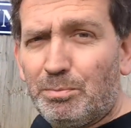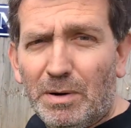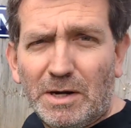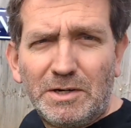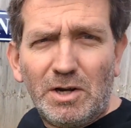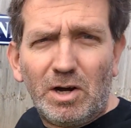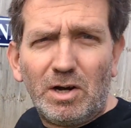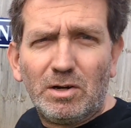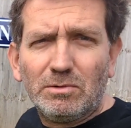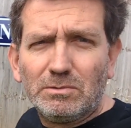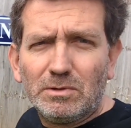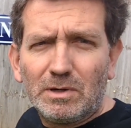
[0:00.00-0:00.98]
but
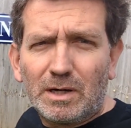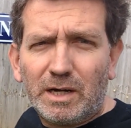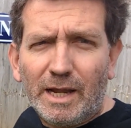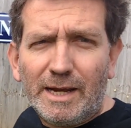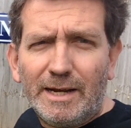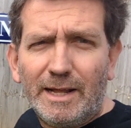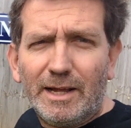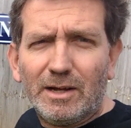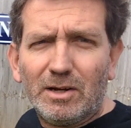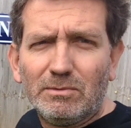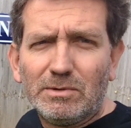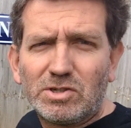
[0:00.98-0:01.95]
not clean it,
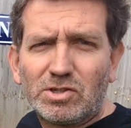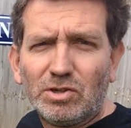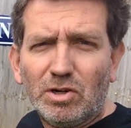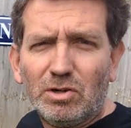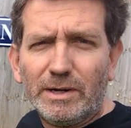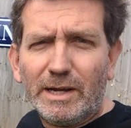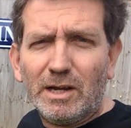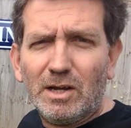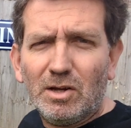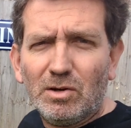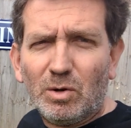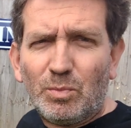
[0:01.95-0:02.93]
restore it,
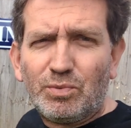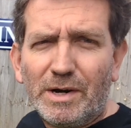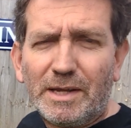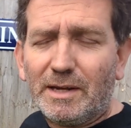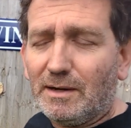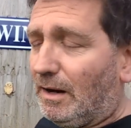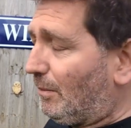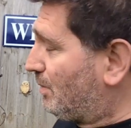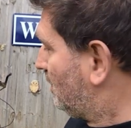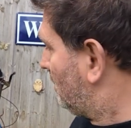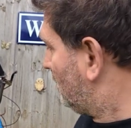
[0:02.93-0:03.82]
or break it up?